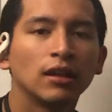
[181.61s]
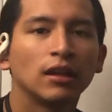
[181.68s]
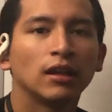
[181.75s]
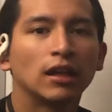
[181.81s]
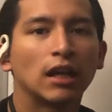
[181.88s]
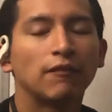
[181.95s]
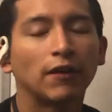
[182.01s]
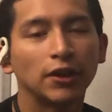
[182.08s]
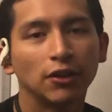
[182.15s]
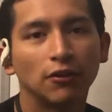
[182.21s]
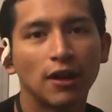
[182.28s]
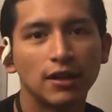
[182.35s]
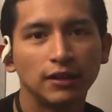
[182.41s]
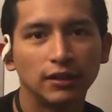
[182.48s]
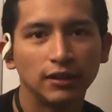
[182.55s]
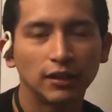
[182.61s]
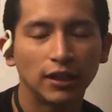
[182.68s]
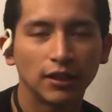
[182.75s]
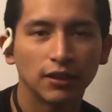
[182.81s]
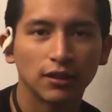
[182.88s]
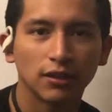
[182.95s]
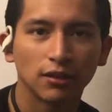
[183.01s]
If I know any
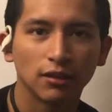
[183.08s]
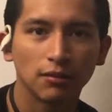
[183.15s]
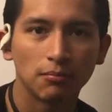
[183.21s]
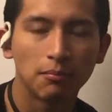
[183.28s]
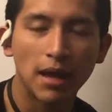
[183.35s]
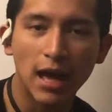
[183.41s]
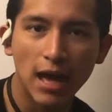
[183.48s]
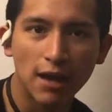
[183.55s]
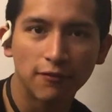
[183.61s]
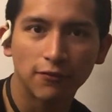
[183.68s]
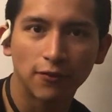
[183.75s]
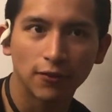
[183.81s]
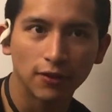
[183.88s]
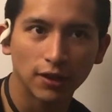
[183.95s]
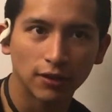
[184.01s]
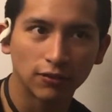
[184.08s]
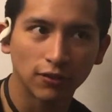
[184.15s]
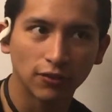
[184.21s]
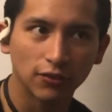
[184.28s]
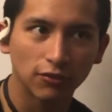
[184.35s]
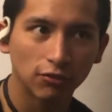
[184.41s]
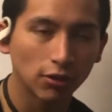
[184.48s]
like math or like
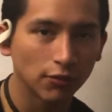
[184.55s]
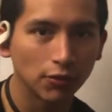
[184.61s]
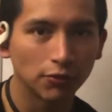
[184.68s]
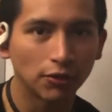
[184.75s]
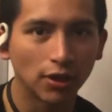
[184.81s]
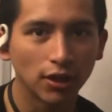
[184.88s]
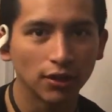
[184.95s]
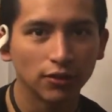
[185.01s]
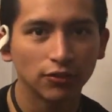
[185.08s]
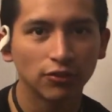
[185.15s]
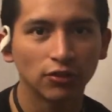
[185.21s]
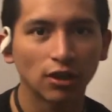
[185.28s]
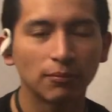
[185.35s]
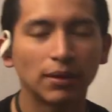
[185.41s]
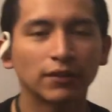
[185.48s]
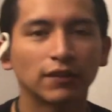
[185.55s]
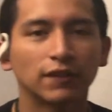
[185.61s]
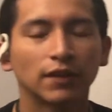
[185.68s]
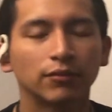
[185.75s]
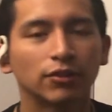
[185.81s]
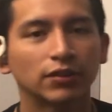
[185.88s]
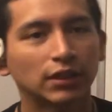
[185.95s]
just trivial knowledge about the
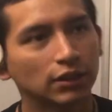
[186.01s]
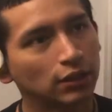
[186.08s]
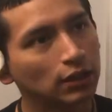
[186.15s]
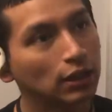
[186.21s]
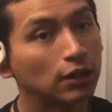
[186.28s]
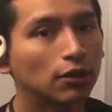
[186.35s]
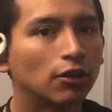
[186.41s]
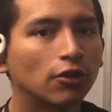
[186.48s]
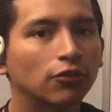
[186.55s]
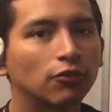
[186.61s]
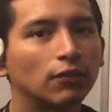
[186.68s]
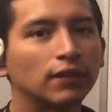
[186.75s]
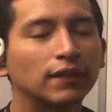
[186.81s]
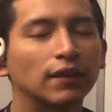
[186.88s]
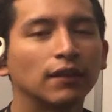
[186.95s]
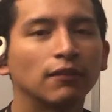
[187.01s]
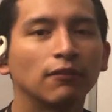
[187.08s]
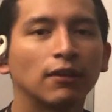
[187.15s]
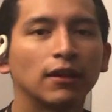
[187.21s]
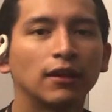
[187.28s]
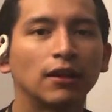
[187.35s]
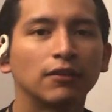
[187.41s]
subject, I could also write
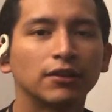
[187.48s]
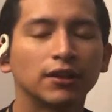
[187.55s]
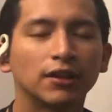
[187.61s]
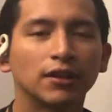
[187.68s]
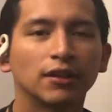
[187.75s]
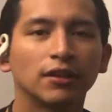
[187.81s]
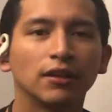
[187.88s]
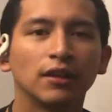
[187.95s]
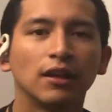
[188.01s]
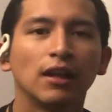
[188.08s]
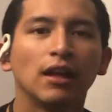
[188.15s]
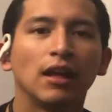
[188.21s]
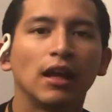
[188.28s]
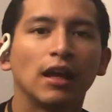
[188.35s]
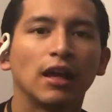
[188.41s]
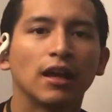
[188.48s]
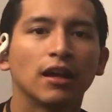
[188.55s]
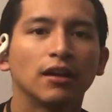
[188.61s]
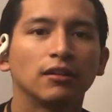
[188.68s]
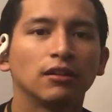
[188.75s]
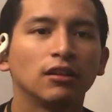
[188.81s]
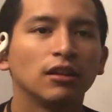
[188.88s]
it down here.
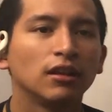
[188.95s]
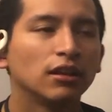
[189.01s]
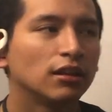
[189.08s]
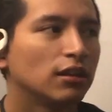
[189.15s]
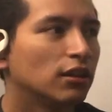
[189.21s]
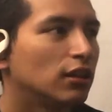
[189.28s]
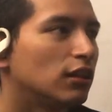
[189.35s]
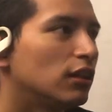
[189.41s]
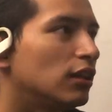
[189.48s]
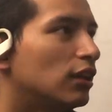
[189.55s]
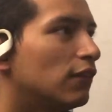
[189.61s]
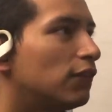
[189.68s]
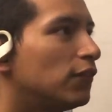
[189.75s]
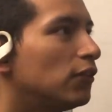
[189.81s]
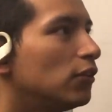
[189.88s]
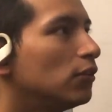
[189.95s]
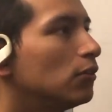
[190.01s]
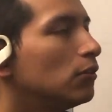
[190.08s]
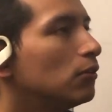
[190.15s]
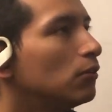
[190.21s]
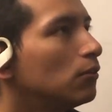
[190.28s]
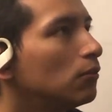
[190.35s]
And if
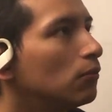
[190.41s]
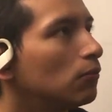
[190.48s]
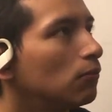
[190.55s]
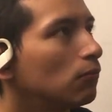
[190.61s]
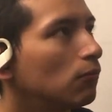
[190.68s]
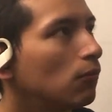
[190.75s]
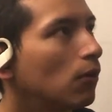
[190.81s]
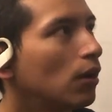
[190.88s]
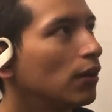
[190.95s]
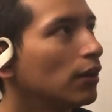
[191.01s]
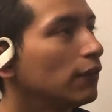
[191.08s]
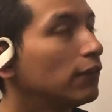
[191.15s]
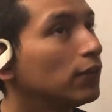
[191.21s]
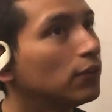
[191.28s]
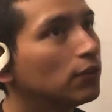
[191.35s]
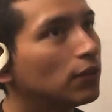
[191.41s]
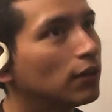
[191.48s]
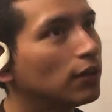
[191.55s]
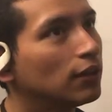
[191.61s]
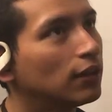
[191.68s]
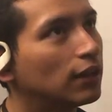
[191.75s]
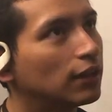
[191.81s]
you
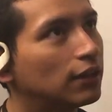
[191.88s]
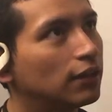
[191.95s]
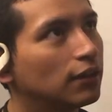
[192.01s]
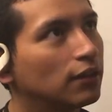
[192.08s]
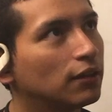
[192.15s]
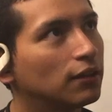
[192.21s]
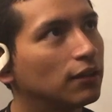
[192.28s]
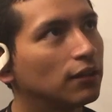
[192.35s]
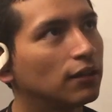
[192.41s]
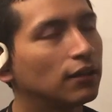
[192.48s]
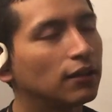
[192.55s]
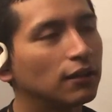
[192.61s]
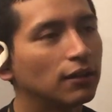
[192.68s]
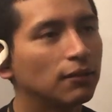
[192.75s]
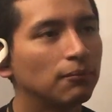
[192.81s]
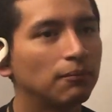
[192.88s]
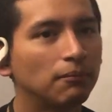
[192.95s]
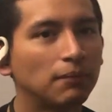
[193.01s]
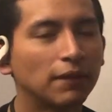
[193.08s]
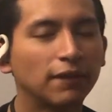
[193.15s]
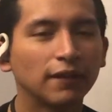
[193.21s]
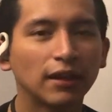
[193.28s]
like
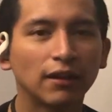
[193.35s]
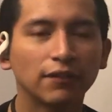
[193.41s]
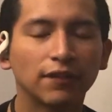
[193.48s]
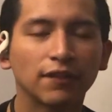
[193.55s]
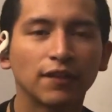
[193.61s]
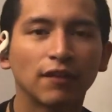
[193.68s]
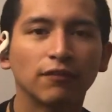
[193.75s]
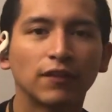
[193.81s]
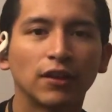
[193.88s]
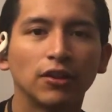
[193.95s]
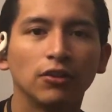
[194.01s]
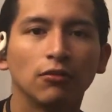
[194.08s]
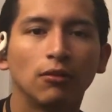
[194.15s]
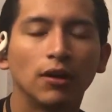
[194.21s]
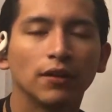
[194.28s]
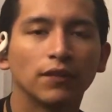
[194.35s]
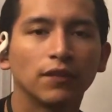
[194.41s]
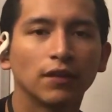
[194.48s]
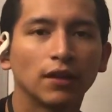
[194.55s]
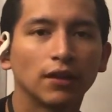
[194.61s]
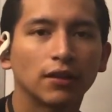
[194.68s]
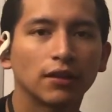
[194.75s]
missing out stuff that you want to like